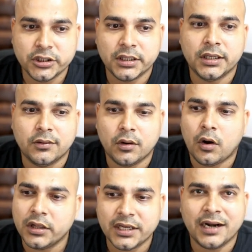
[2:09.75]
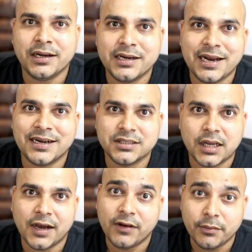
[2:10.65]
All the content that is
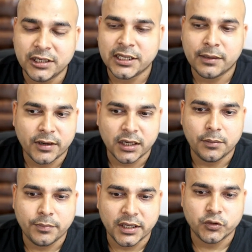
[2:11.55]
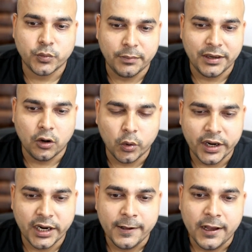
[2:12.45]
available in that particular page will be
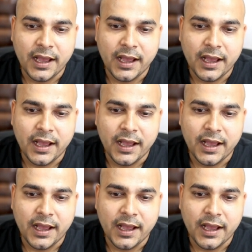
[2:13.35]
loaded,